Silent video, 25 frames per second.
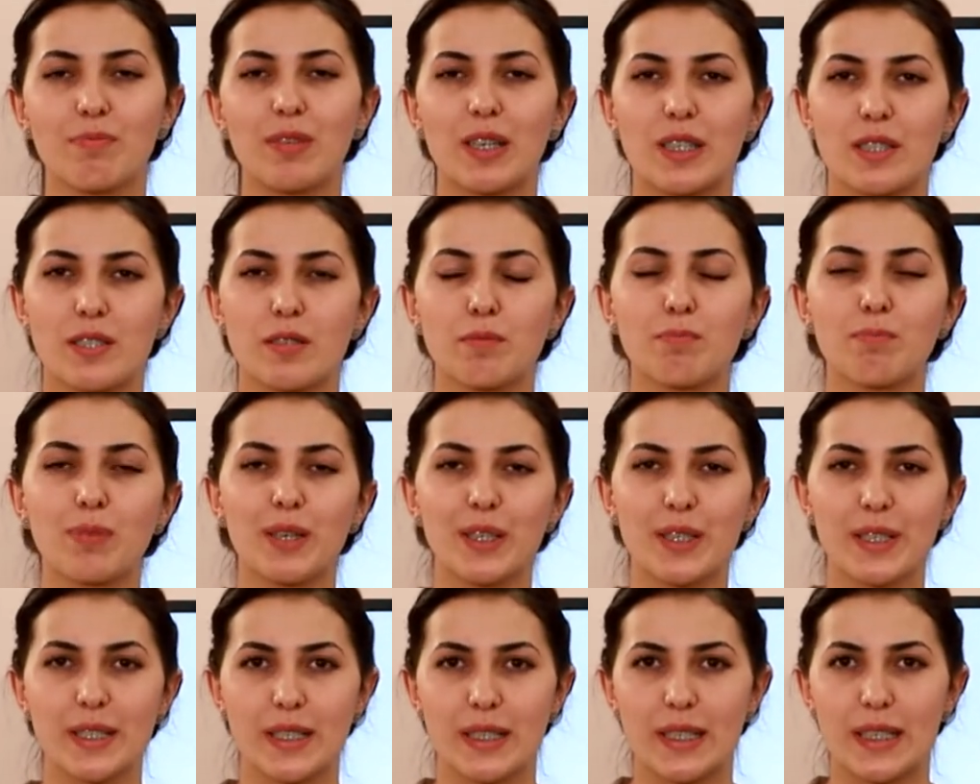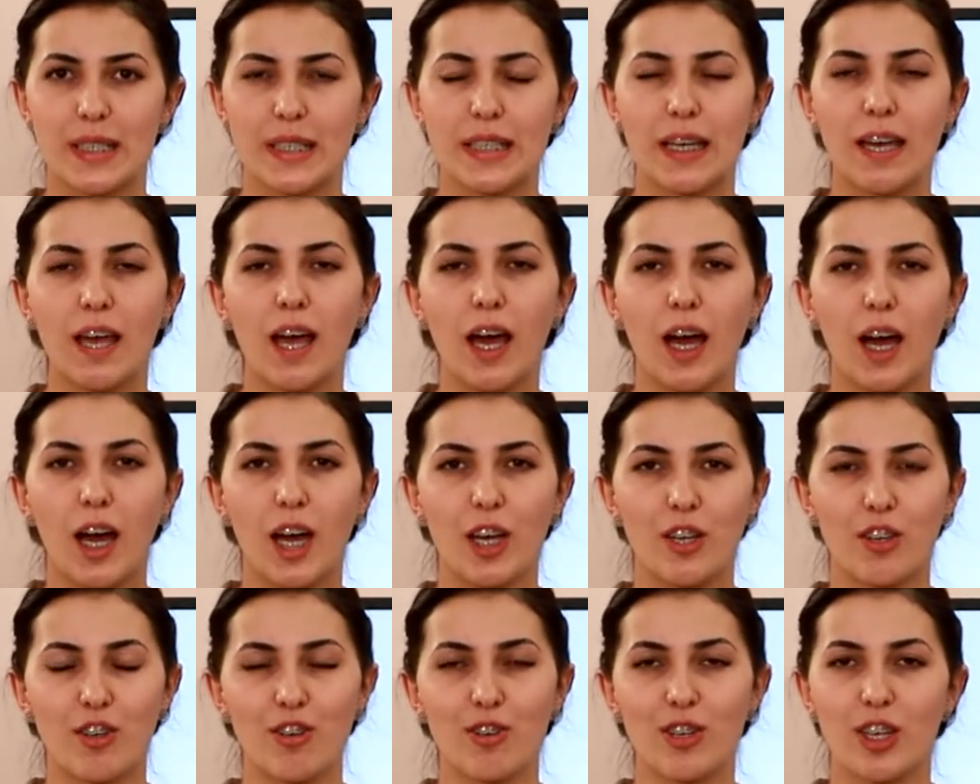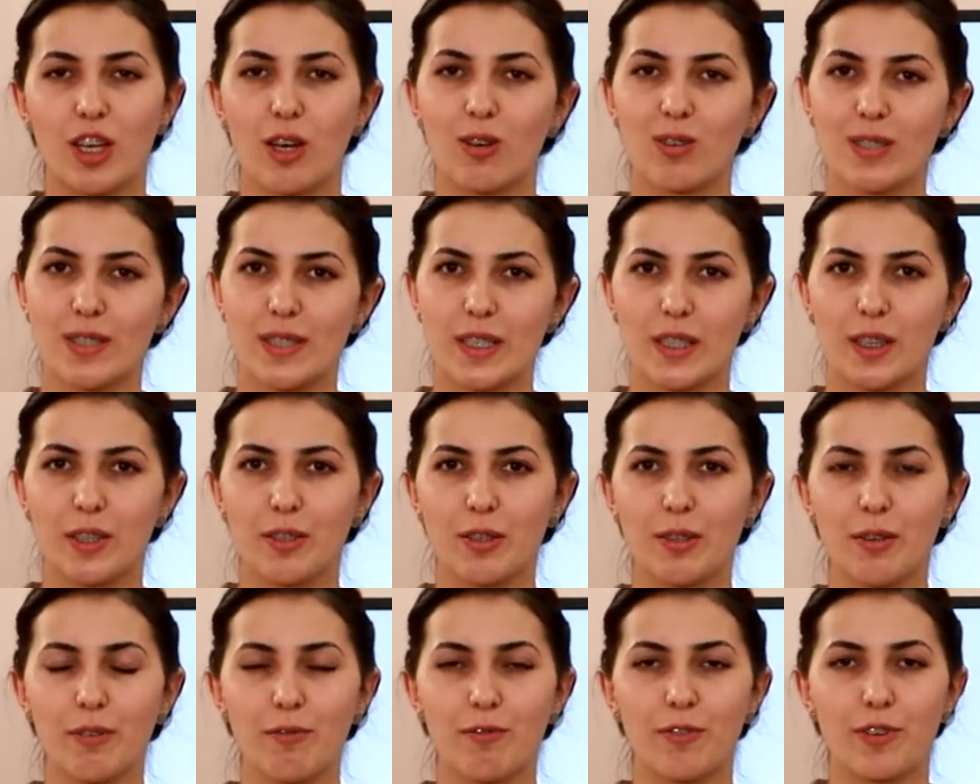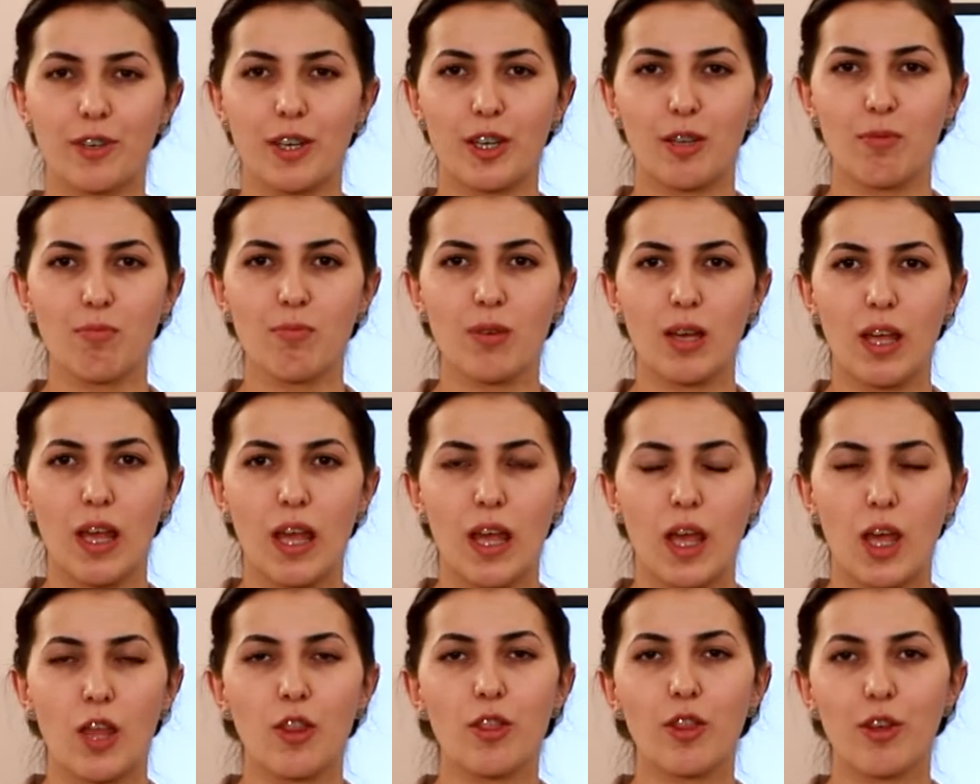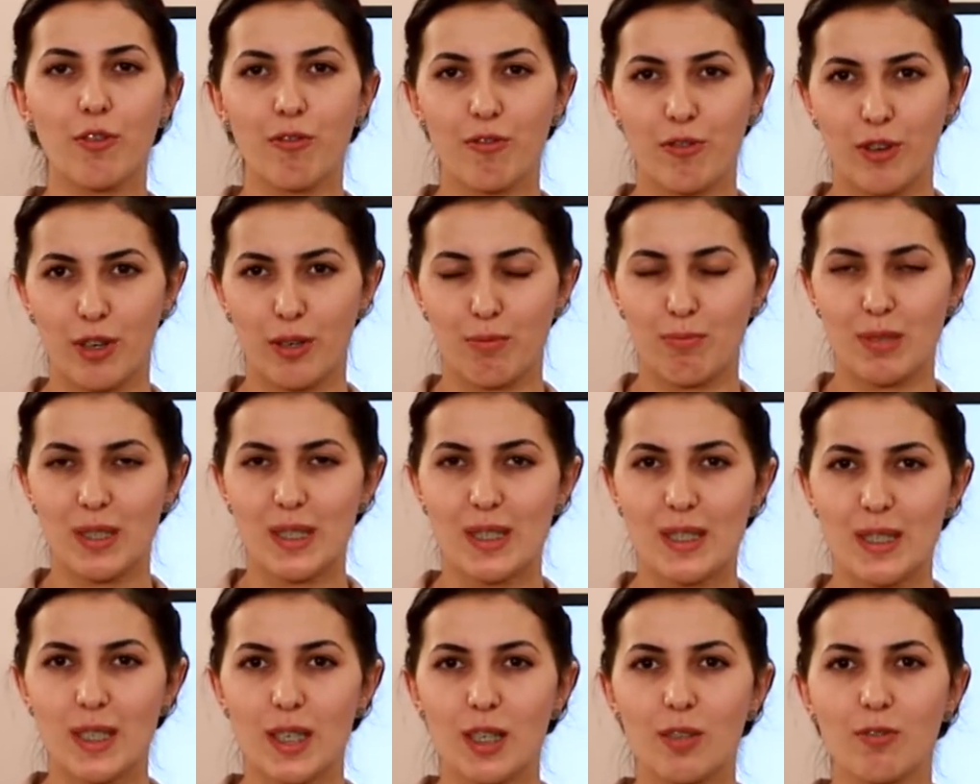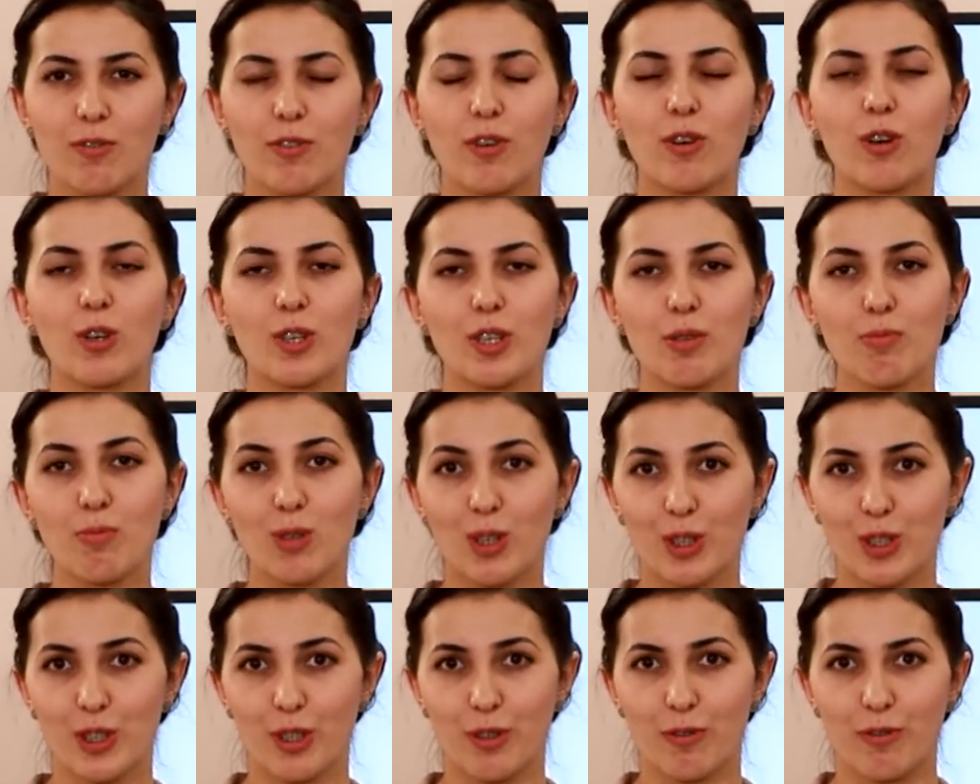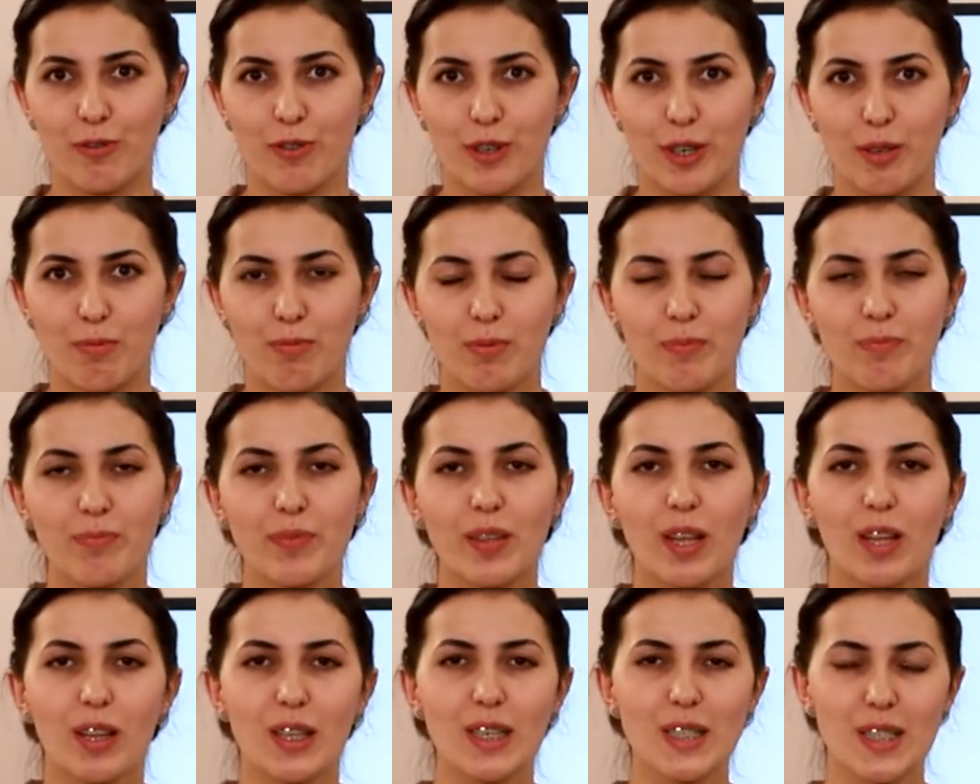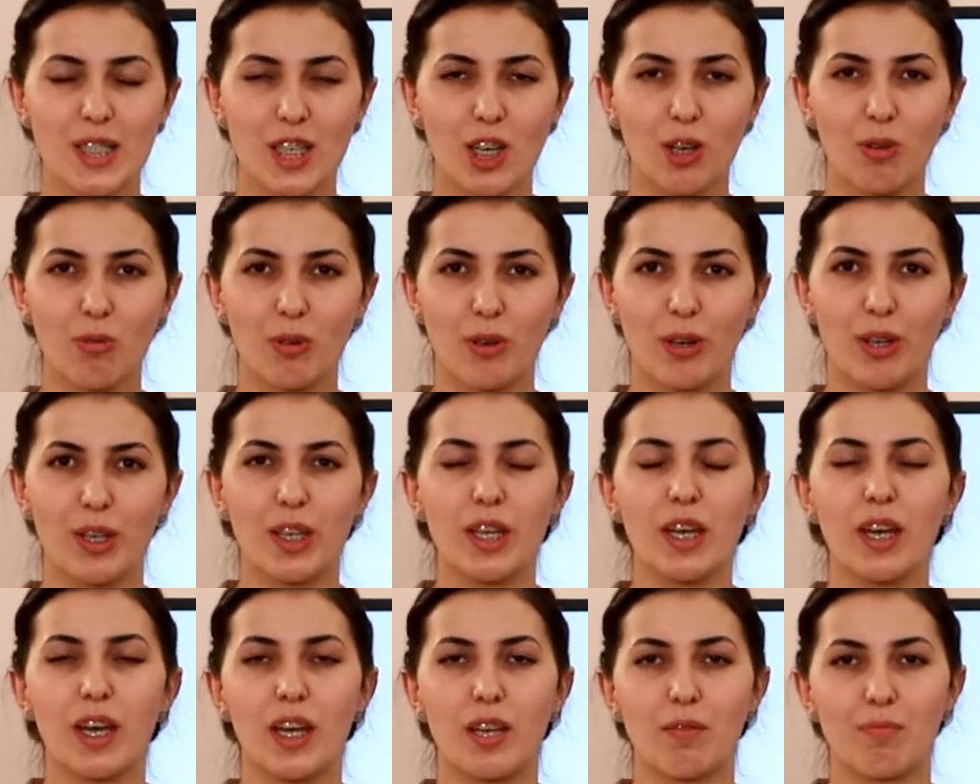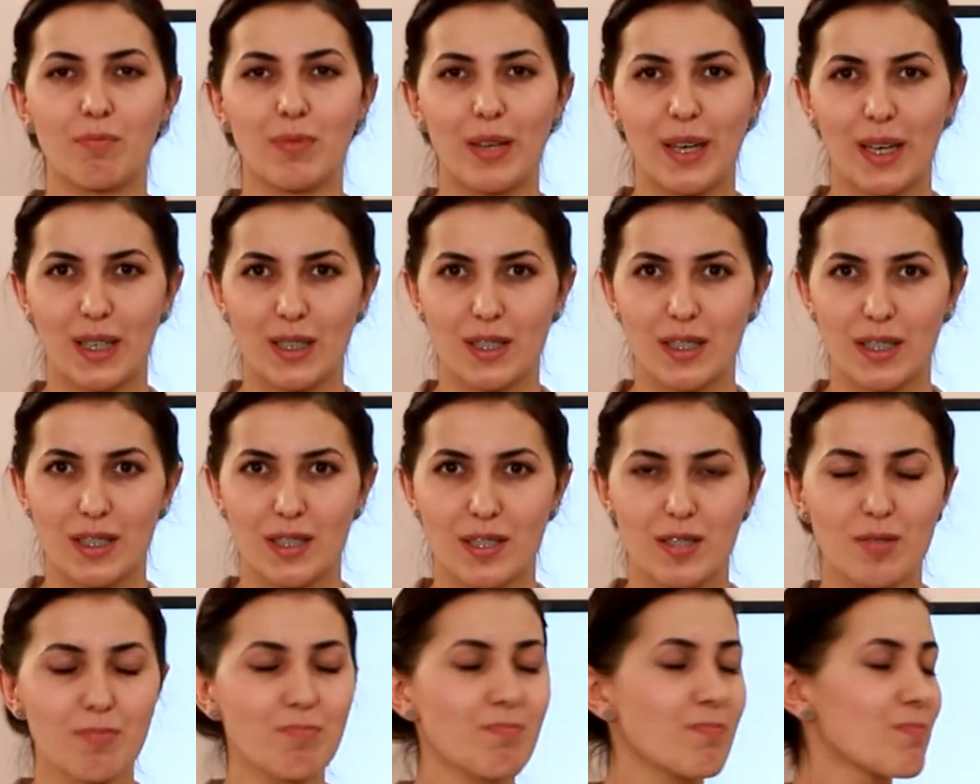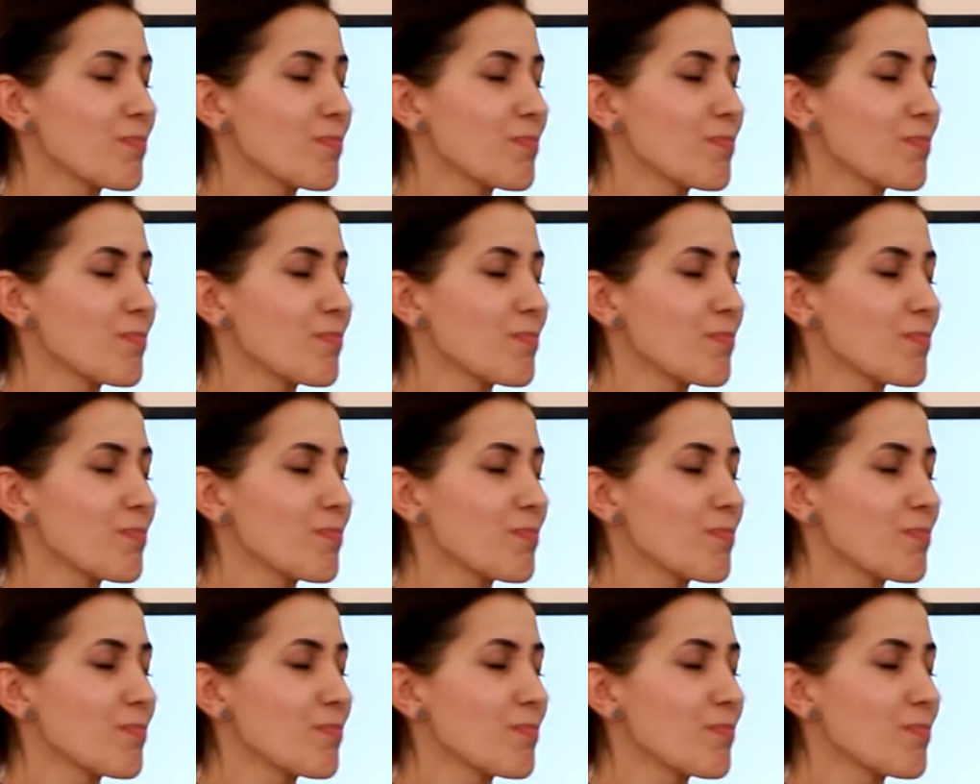must precede either the auxiliary verb, the verb itself, or the modal verb. Let's go on and practice.